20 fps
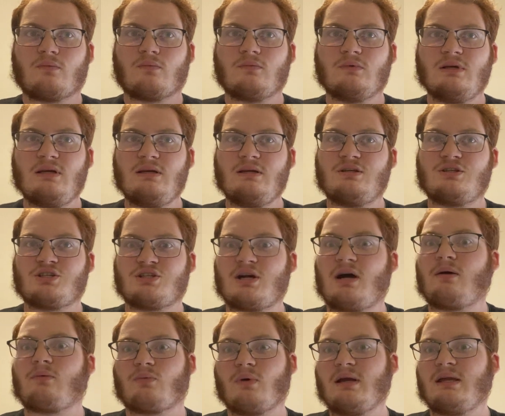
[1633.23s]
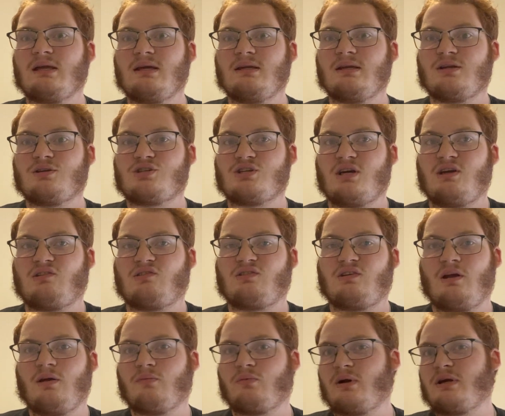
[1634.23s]
he shot Ricky in the chest,
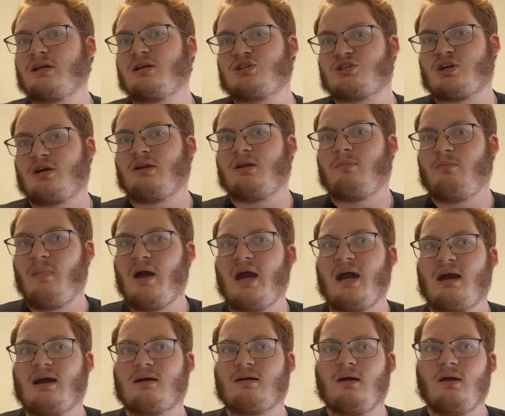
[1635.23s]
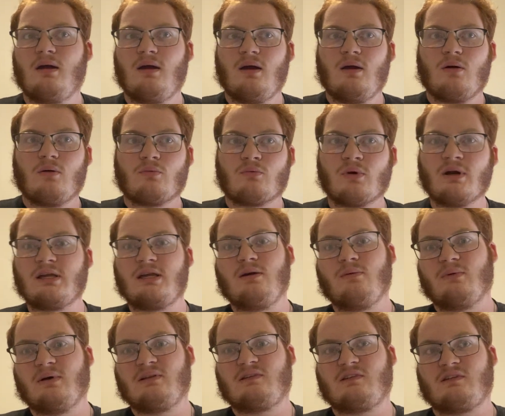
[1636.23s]
and Ricky shot him back. Ricky
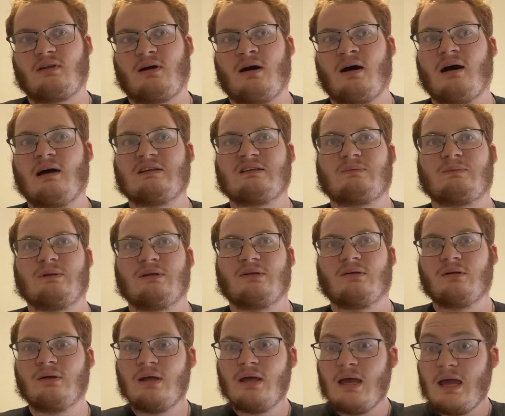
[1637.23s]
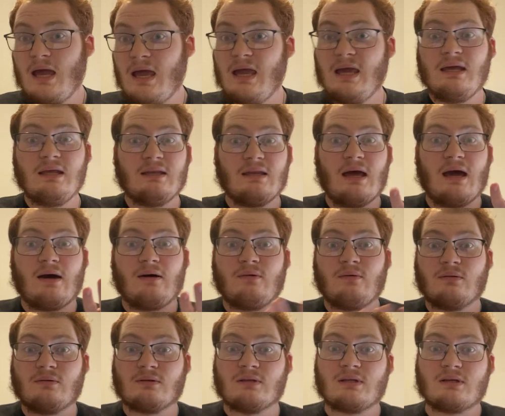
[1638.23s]
went to the hospital, and
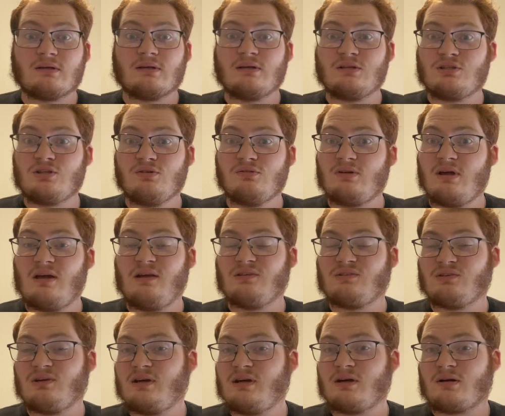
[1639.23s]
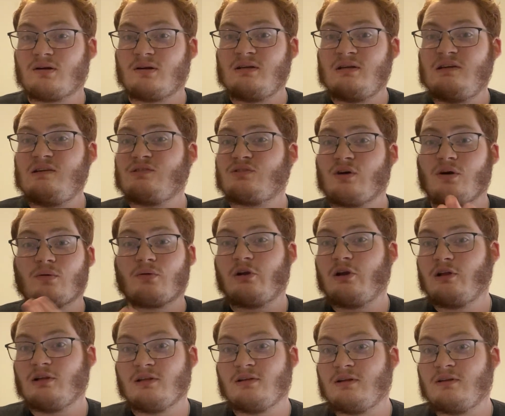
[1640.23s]
now, literally 2 days later, he's
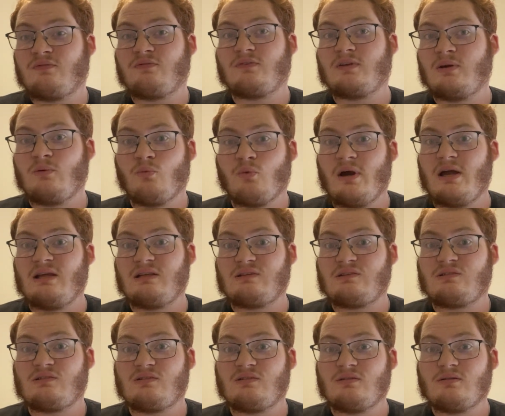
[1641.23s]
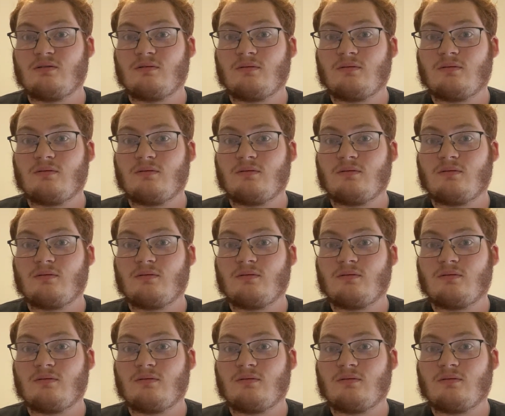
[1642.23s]
already lifting weights.